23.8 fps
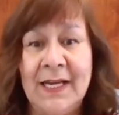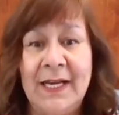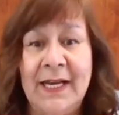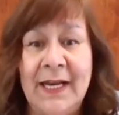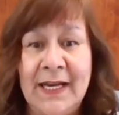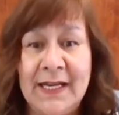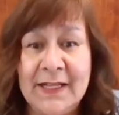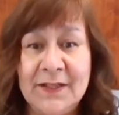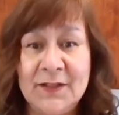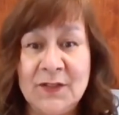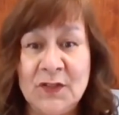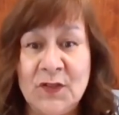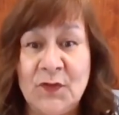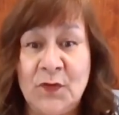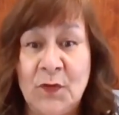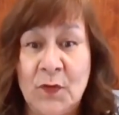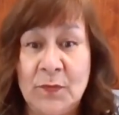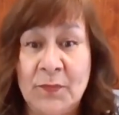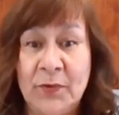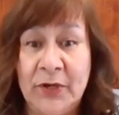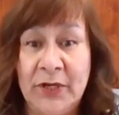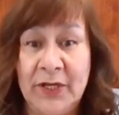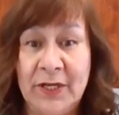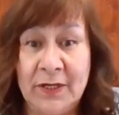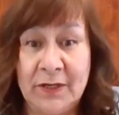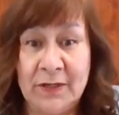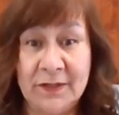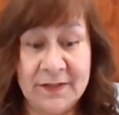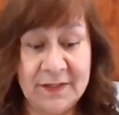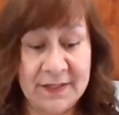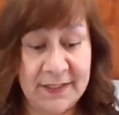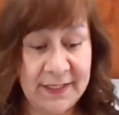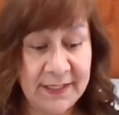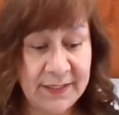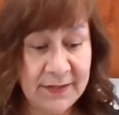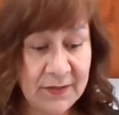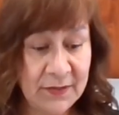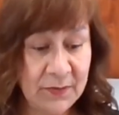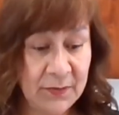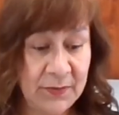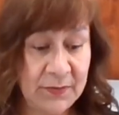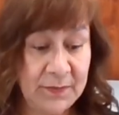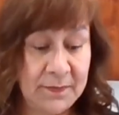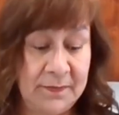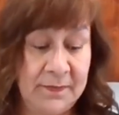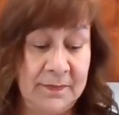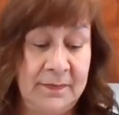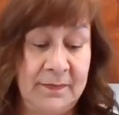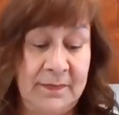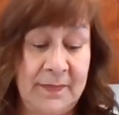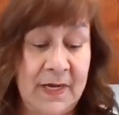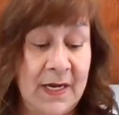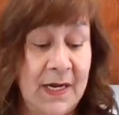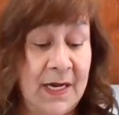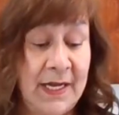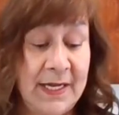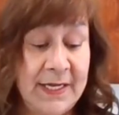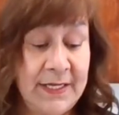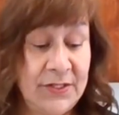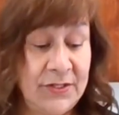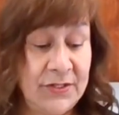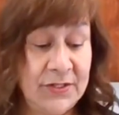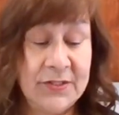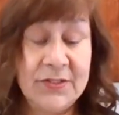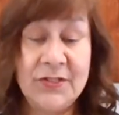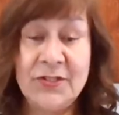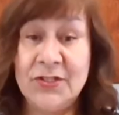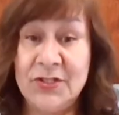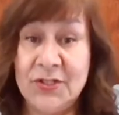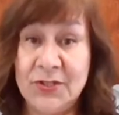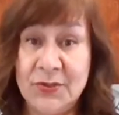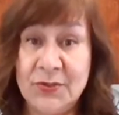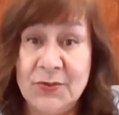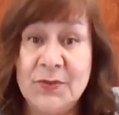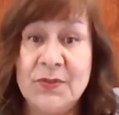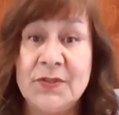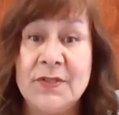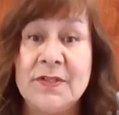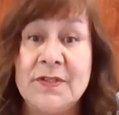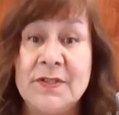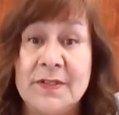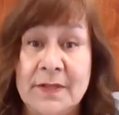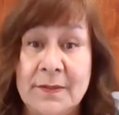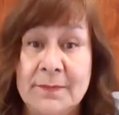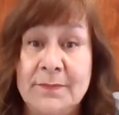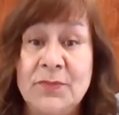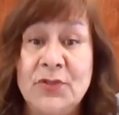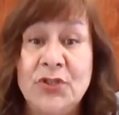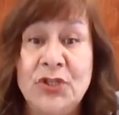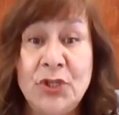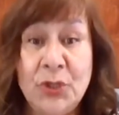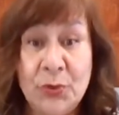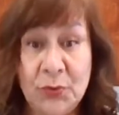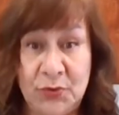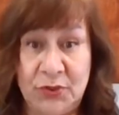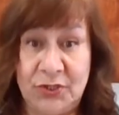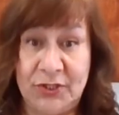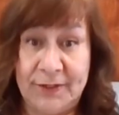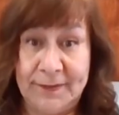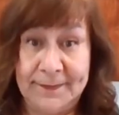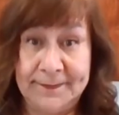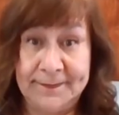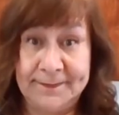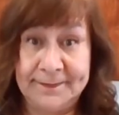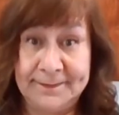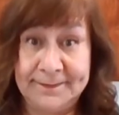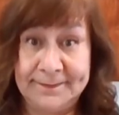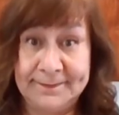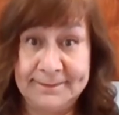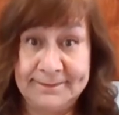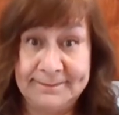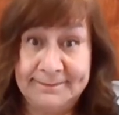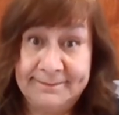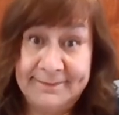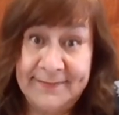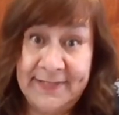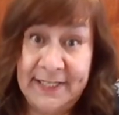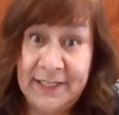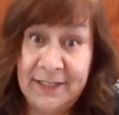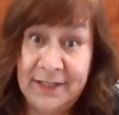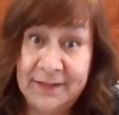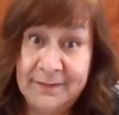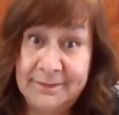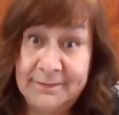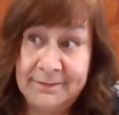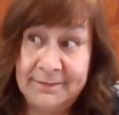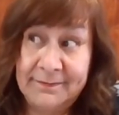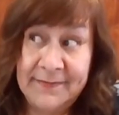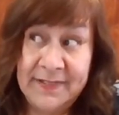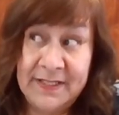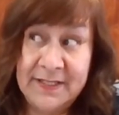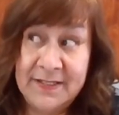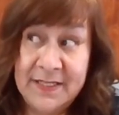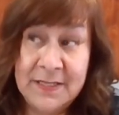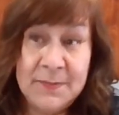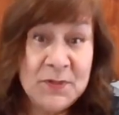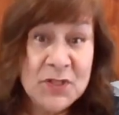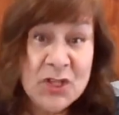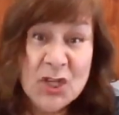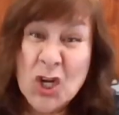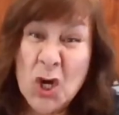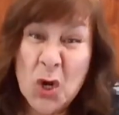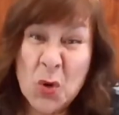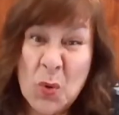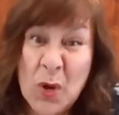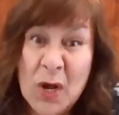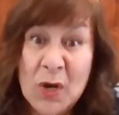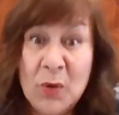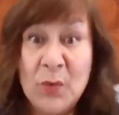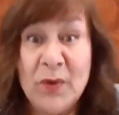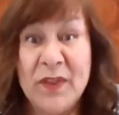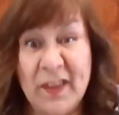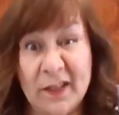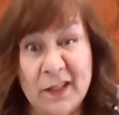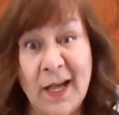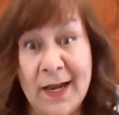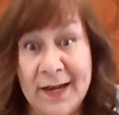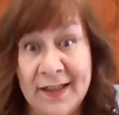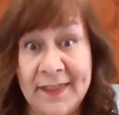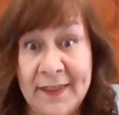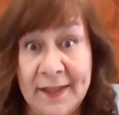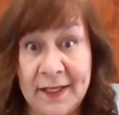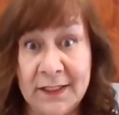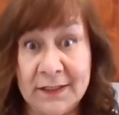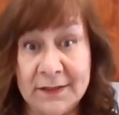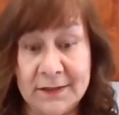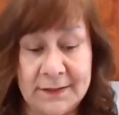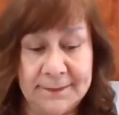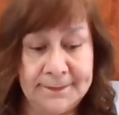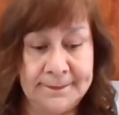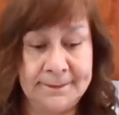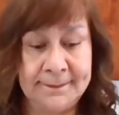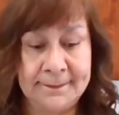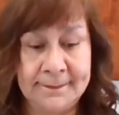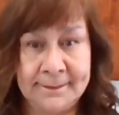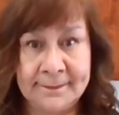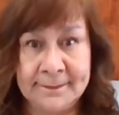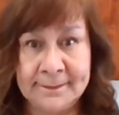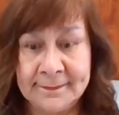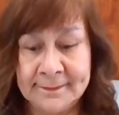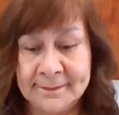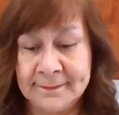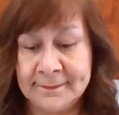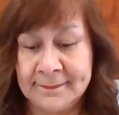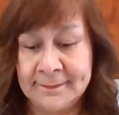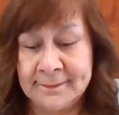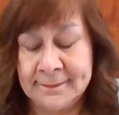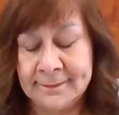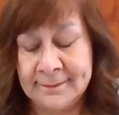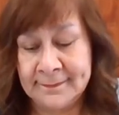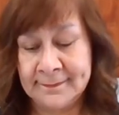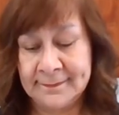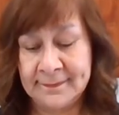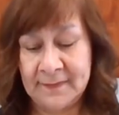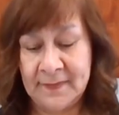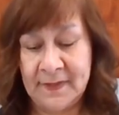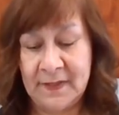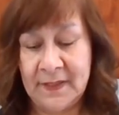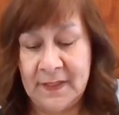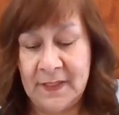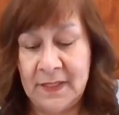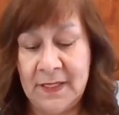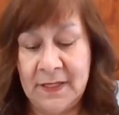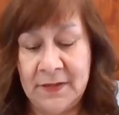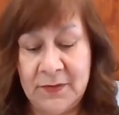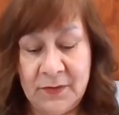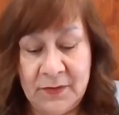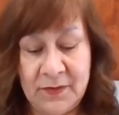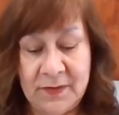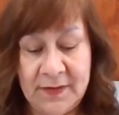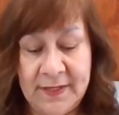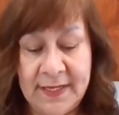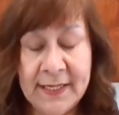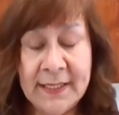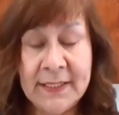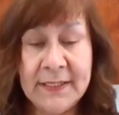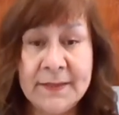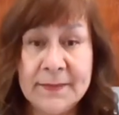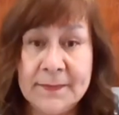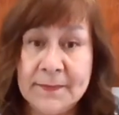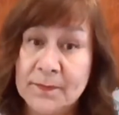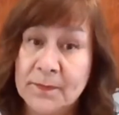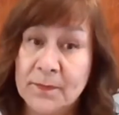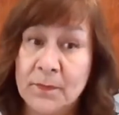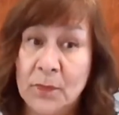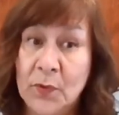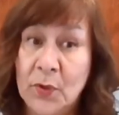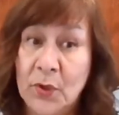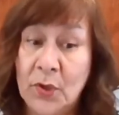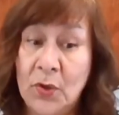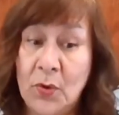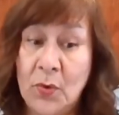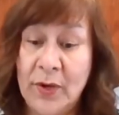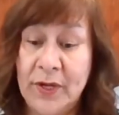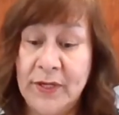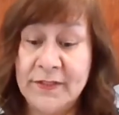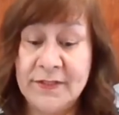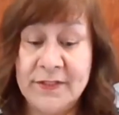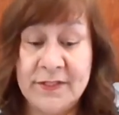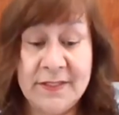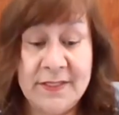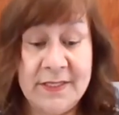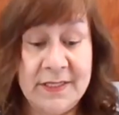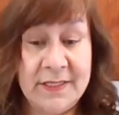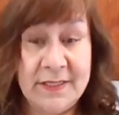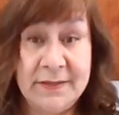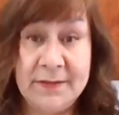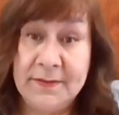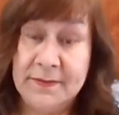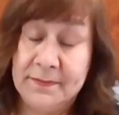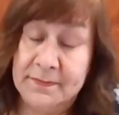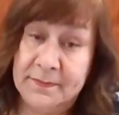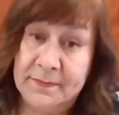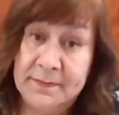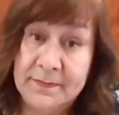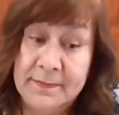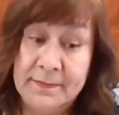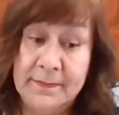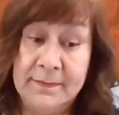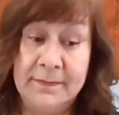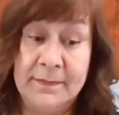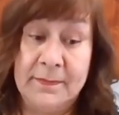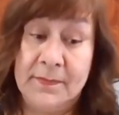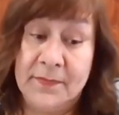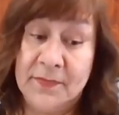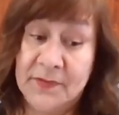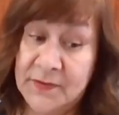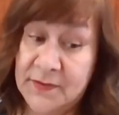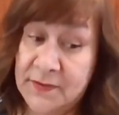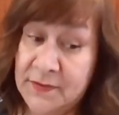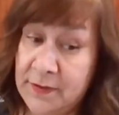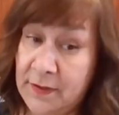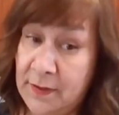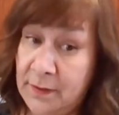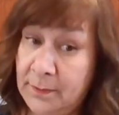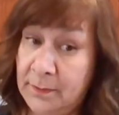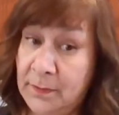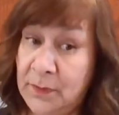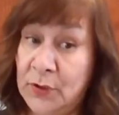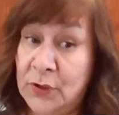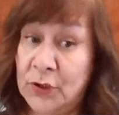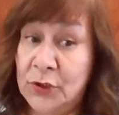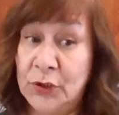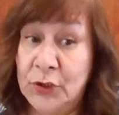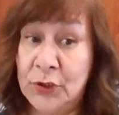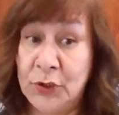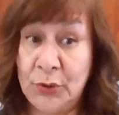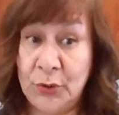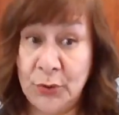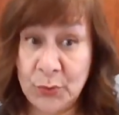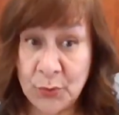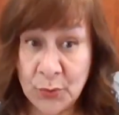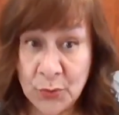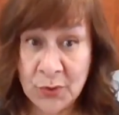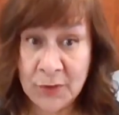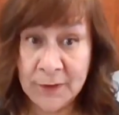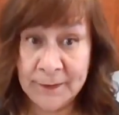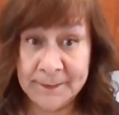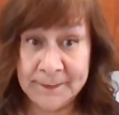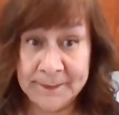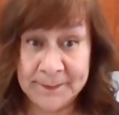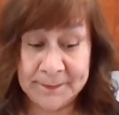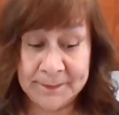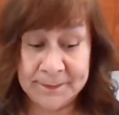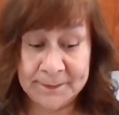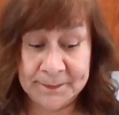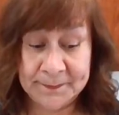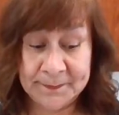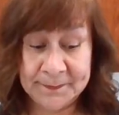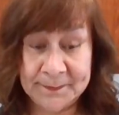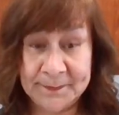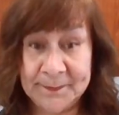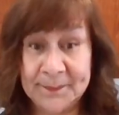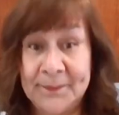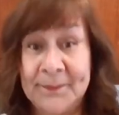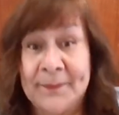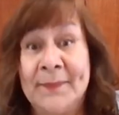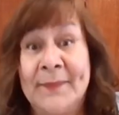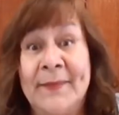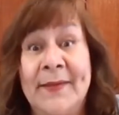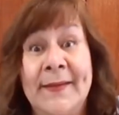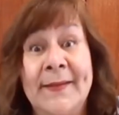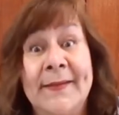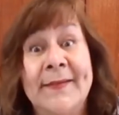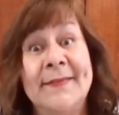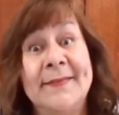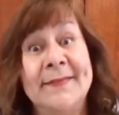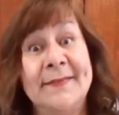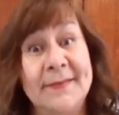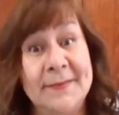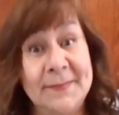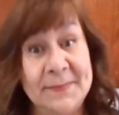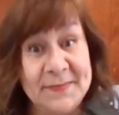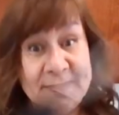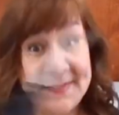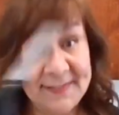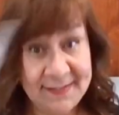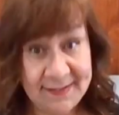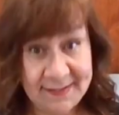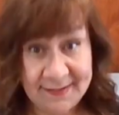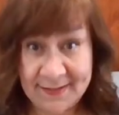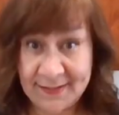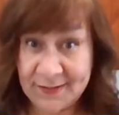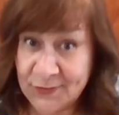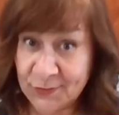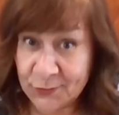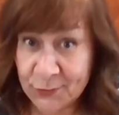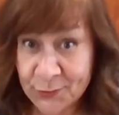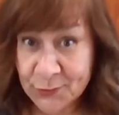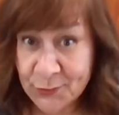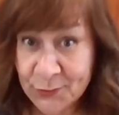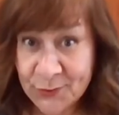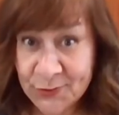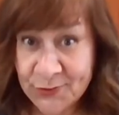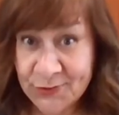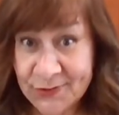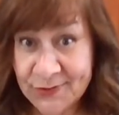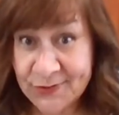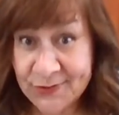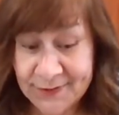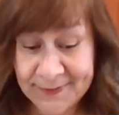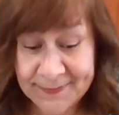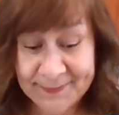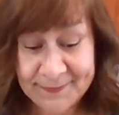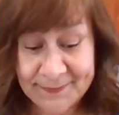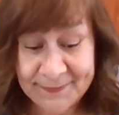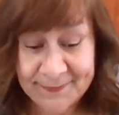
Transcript: As for putting it all together, I just used some jute. It, it seems to go well with a lot of things. Other than that, we're going to need some glue, some scissors,